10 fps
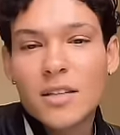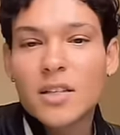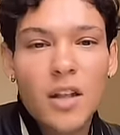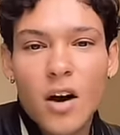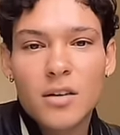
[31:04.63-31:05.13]
It
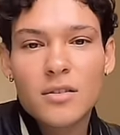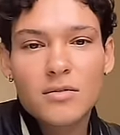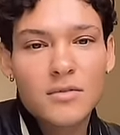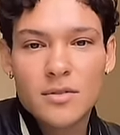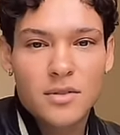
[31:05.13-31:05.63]
has a
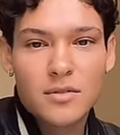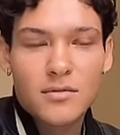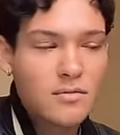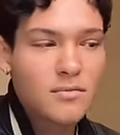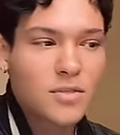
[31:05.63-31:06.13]
lot
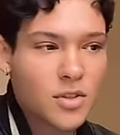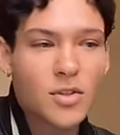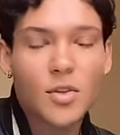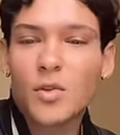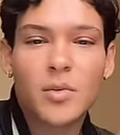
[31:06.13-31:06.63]

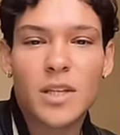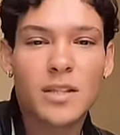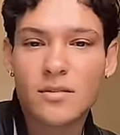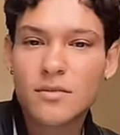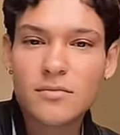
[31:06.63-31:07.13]
to do with,
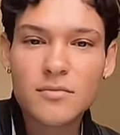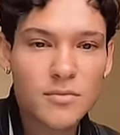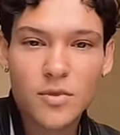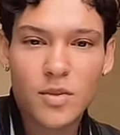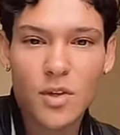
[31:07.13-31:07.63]
like,
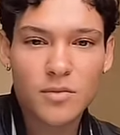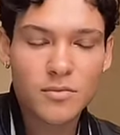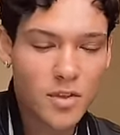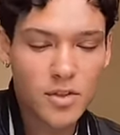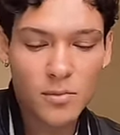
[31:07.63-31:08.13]
you
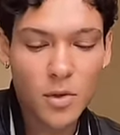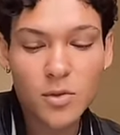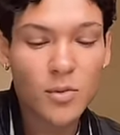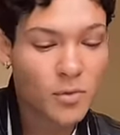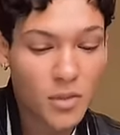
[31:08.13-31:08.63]
know, there's
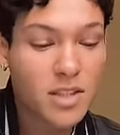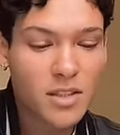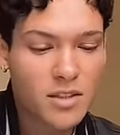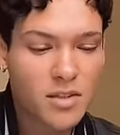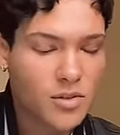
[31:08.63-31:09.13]
multiple
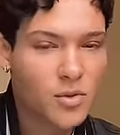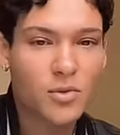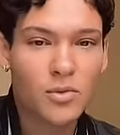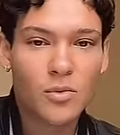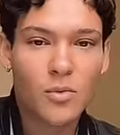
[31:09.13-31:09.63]
reasons
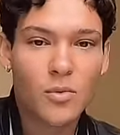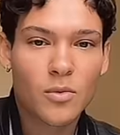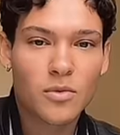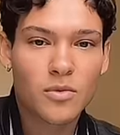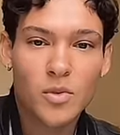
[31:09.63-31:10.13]

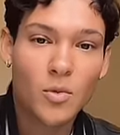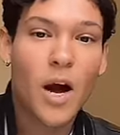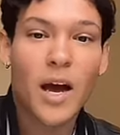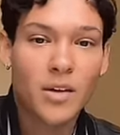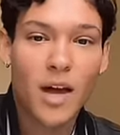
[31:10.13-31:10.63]
to
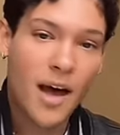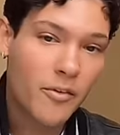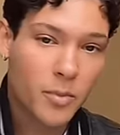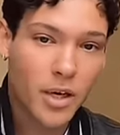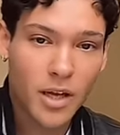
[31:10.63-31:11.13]
why you
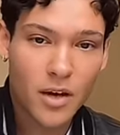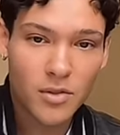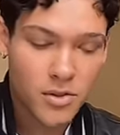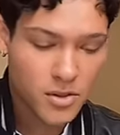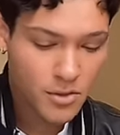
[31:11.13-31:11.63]
have
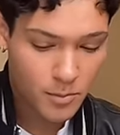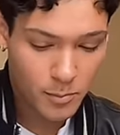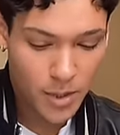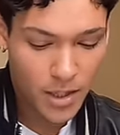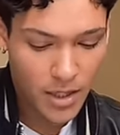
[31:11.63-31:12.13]
breakouts.
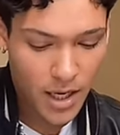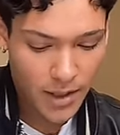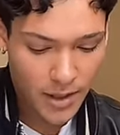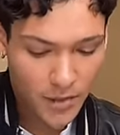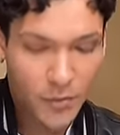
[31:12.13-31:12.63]
But
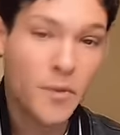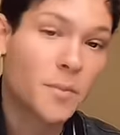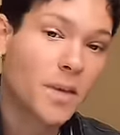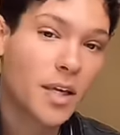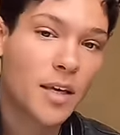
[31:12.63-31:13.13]
I think for
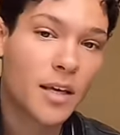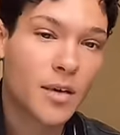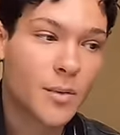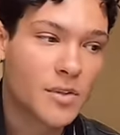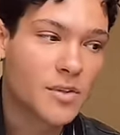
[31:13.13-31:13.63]
me,
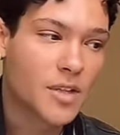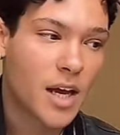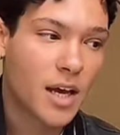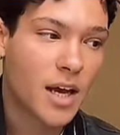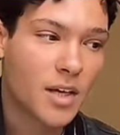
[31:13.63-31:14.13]
it was
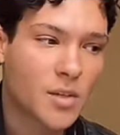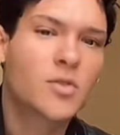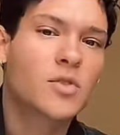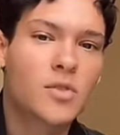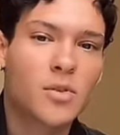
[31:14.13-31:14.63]
that I
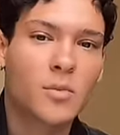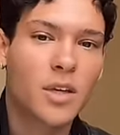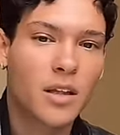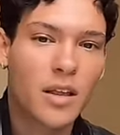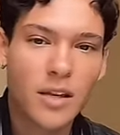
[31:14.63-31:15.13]
used too
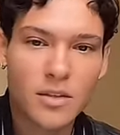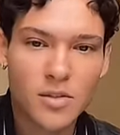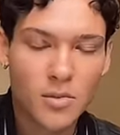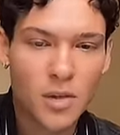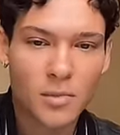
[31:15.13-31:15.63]
many
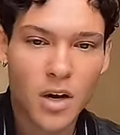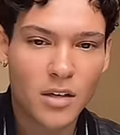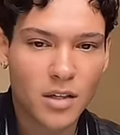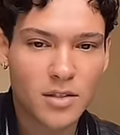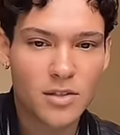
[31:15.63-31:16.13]
things, too many
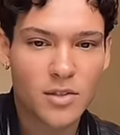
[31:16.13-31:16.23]
products.